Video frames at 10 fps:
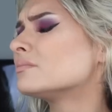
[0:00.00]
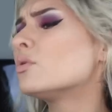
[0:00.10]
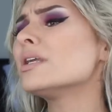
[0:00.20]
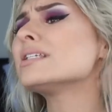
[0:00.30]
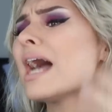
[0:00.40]

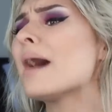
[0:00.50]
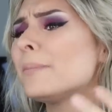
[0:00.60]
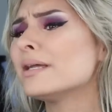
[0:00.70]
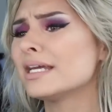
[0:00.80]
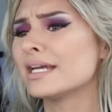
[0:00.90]
What is
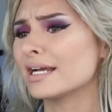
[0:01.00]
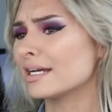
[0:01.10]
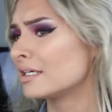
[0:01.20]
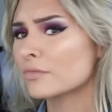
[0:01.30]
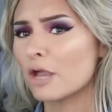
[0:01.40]

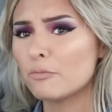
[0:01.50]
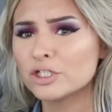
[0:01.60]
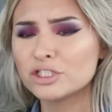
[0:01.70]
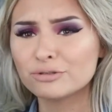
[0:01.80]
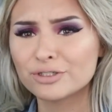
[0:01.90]
happening? I
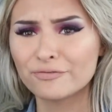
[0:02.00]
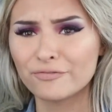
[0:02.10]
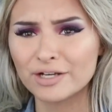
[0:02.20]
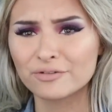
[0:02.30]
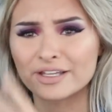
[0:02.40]
wish you could feel